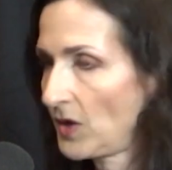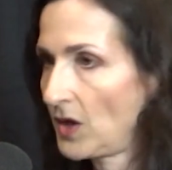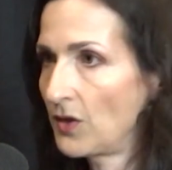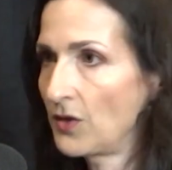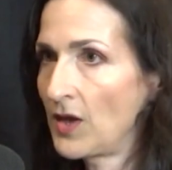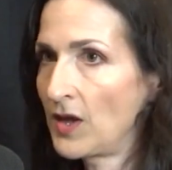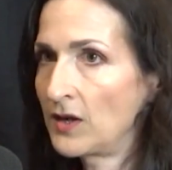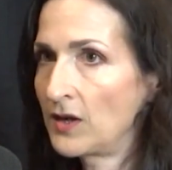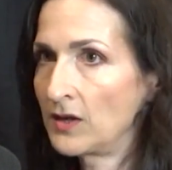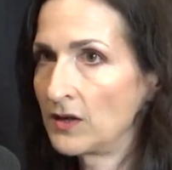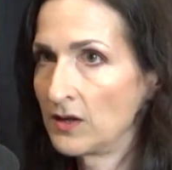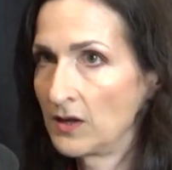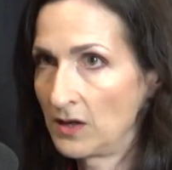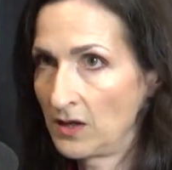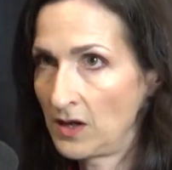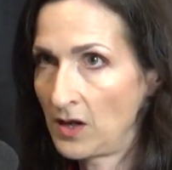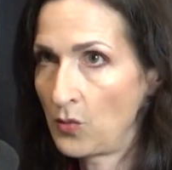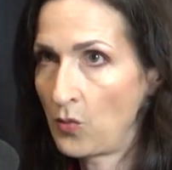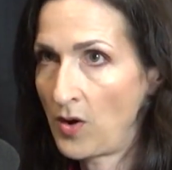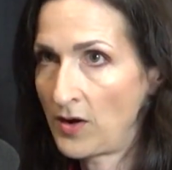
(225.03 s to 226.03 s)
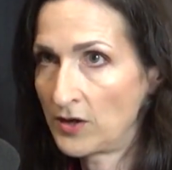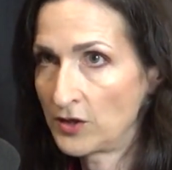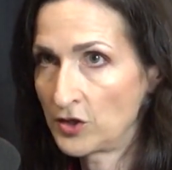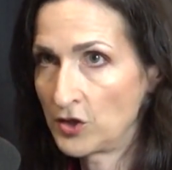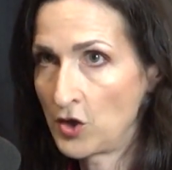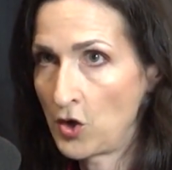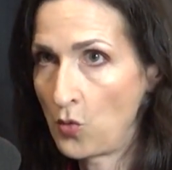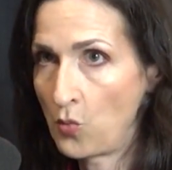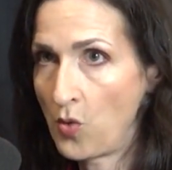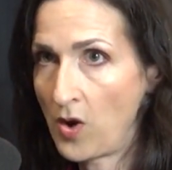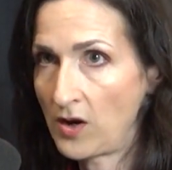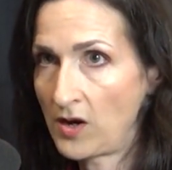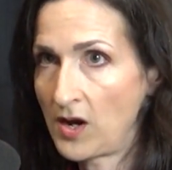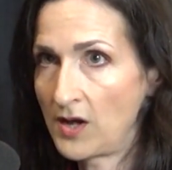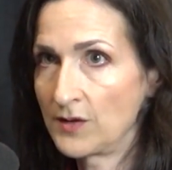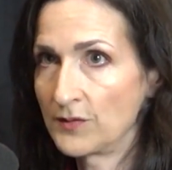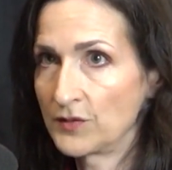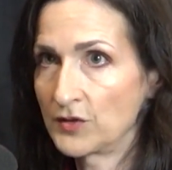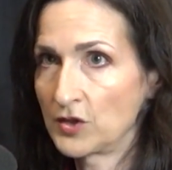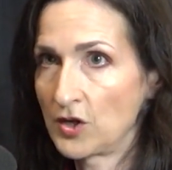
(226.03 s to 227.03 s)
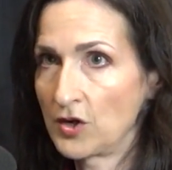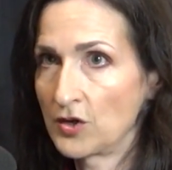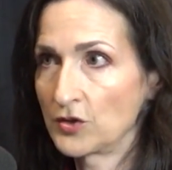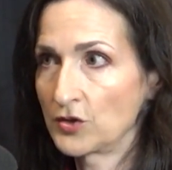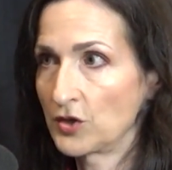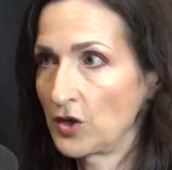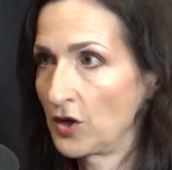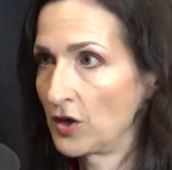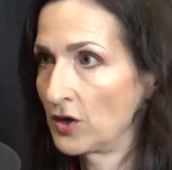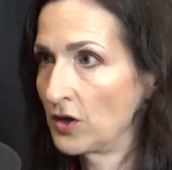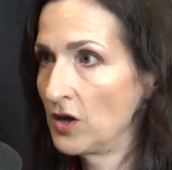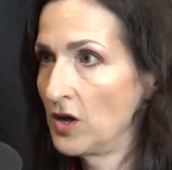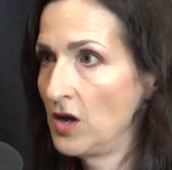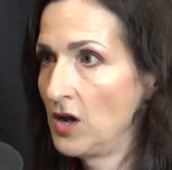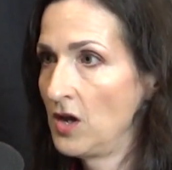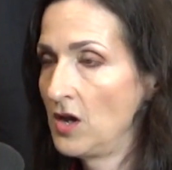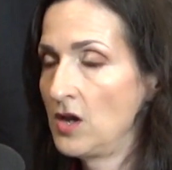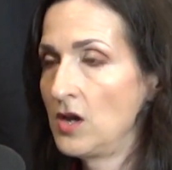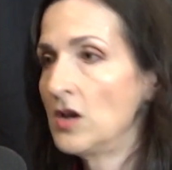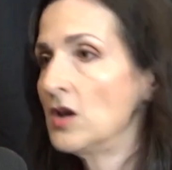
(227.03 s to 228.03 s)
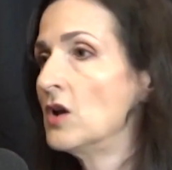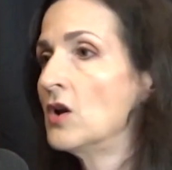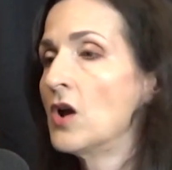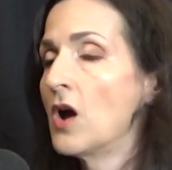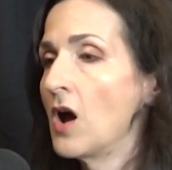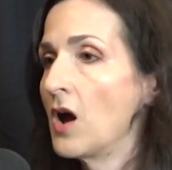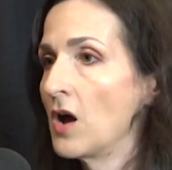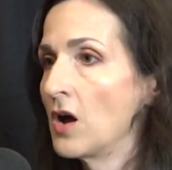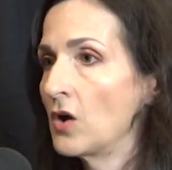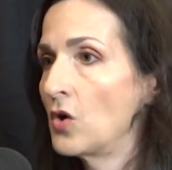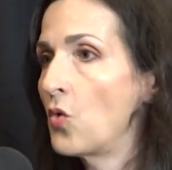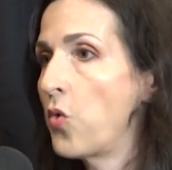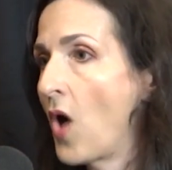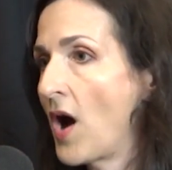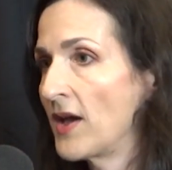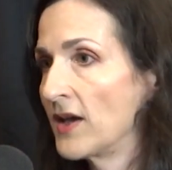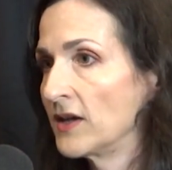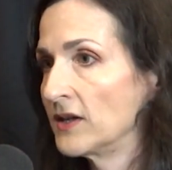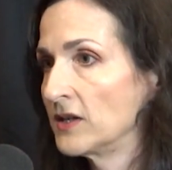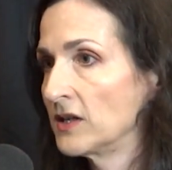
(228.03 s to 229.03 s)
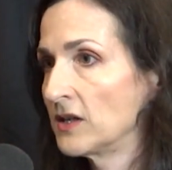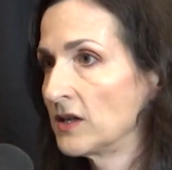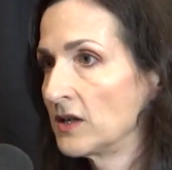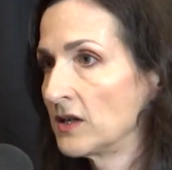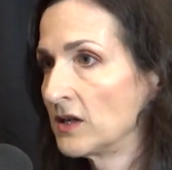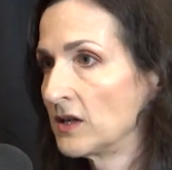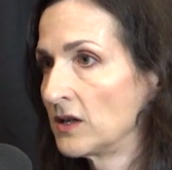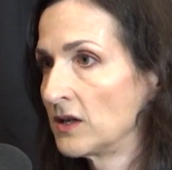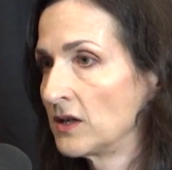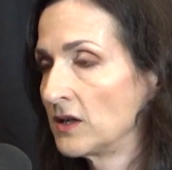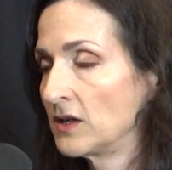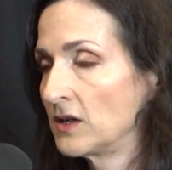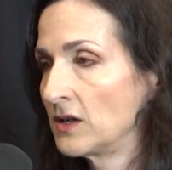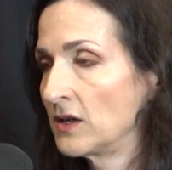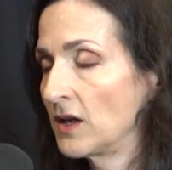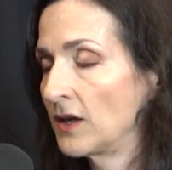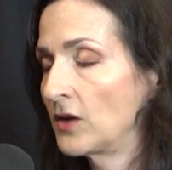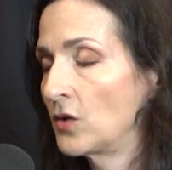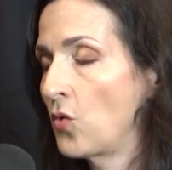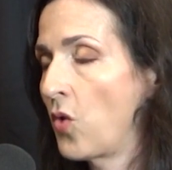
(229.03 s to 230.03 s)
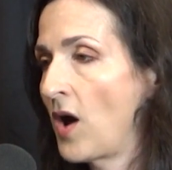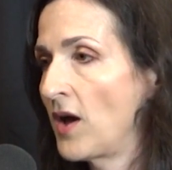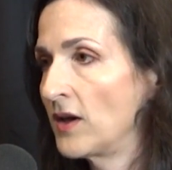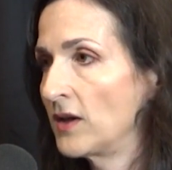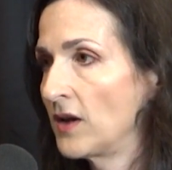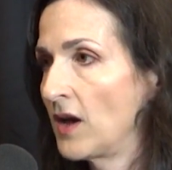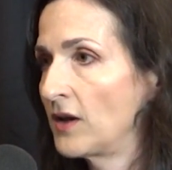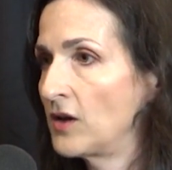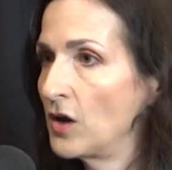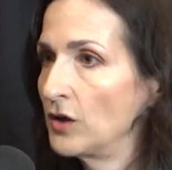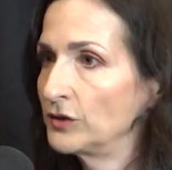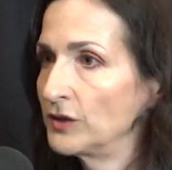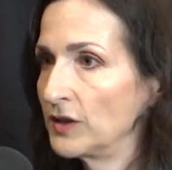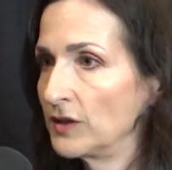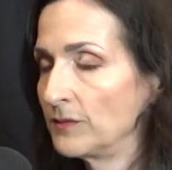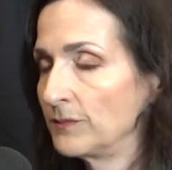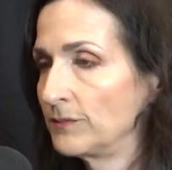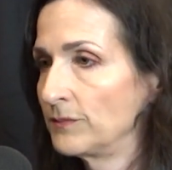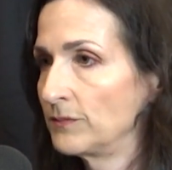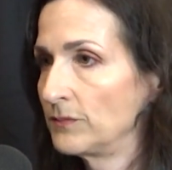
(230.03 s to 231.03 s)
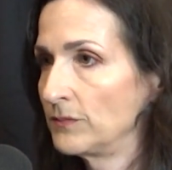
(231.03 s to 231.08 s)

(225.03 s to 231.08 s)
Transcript: Then I wanted to know what kind of stars are quiet. I called it